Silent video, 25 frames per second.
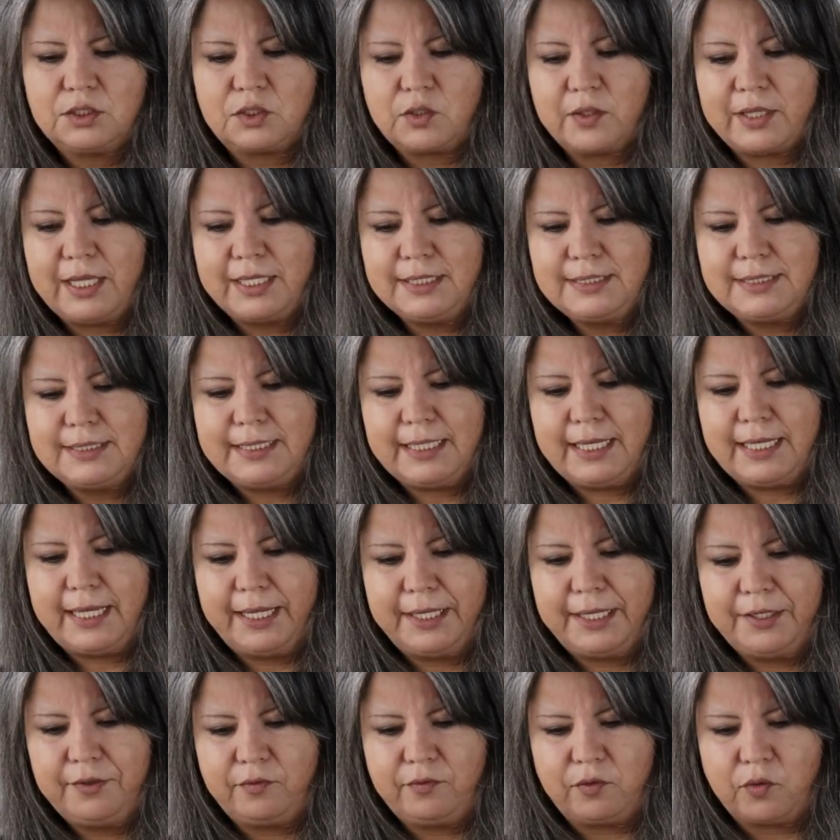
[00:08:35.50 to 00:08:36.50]
so that's the
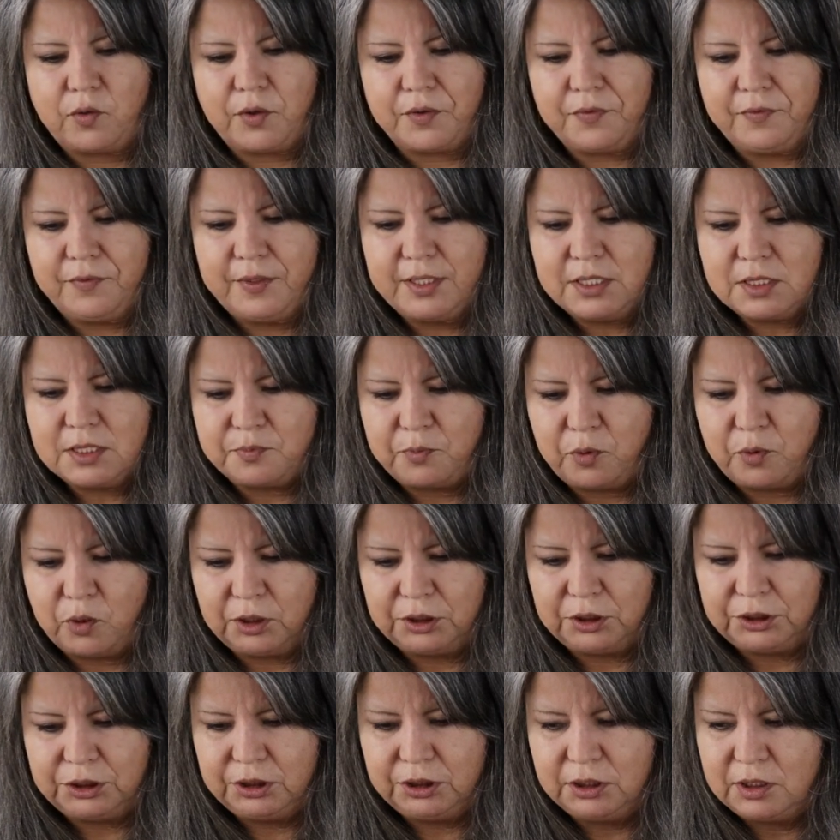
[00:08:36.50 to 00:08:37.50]
end for this
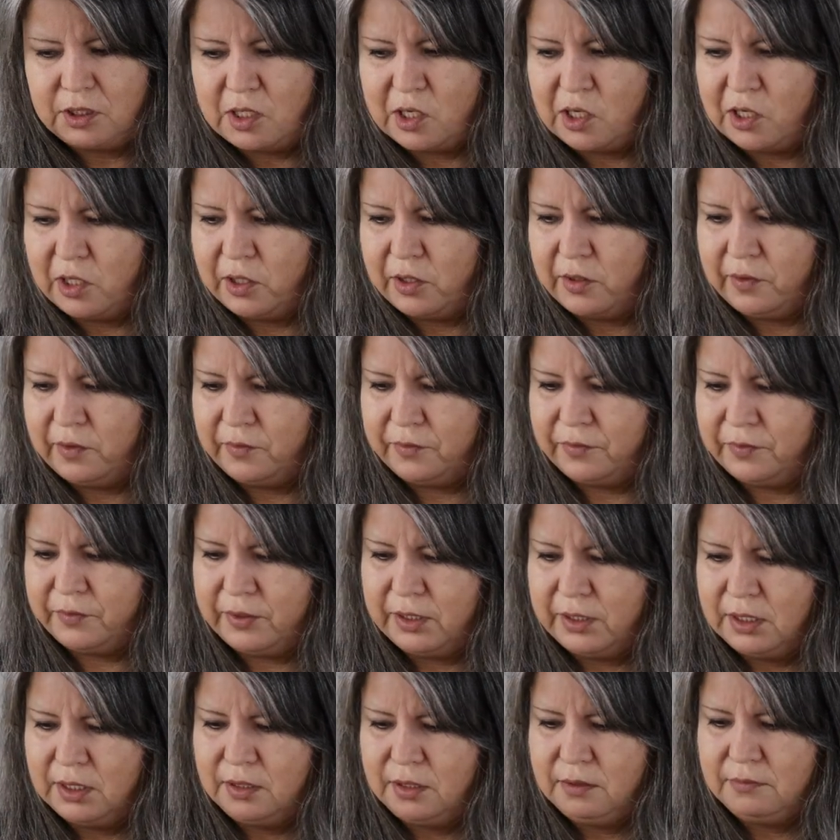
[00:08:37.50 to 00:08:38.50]
portion
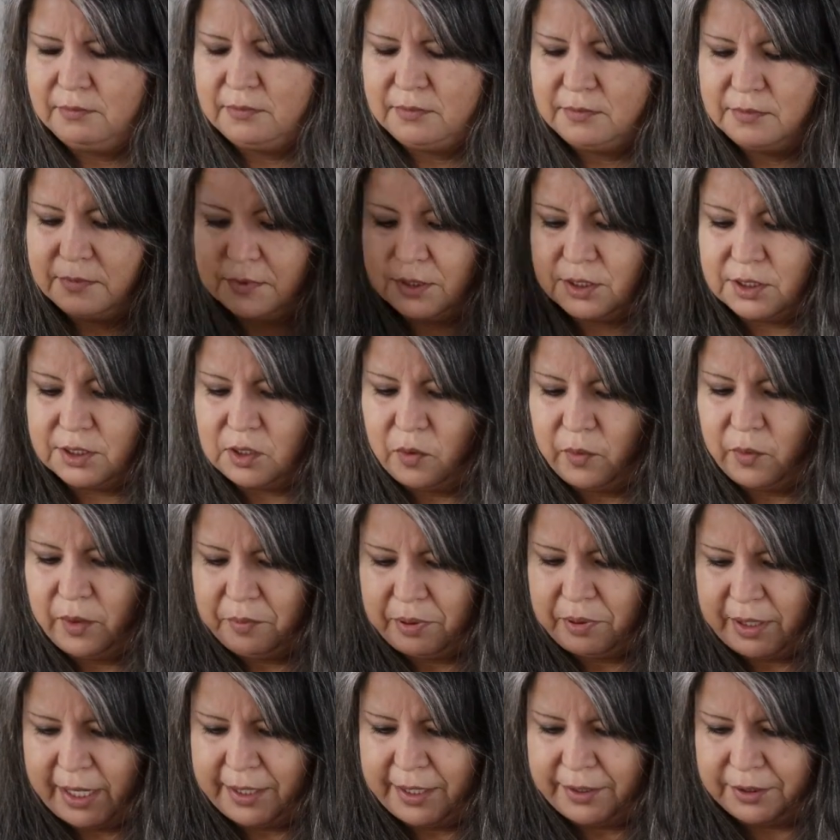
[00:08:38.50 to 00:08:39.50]
of
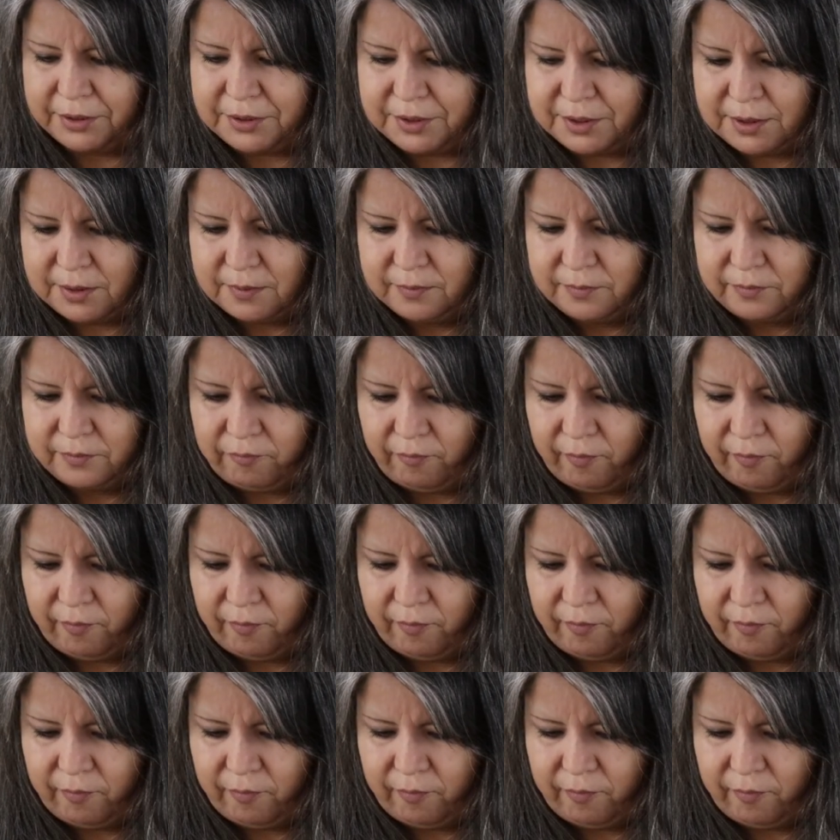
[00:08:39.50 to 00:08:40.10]
sewing patterns.